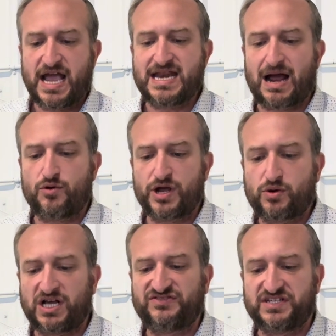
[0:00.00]
our
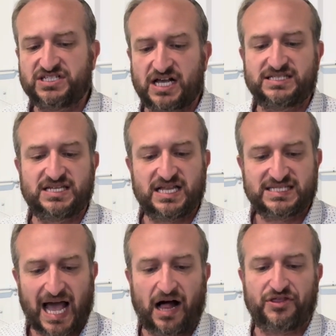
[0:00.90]
request for sustenance,
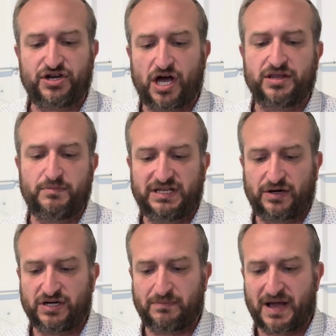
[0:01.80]
health, and other
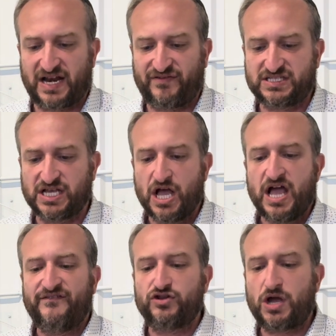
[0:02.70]
material benefits,
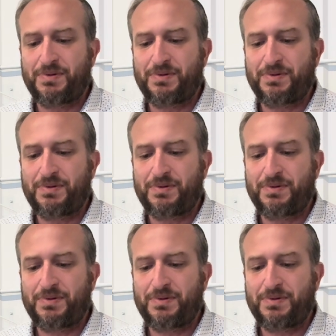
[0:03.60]
in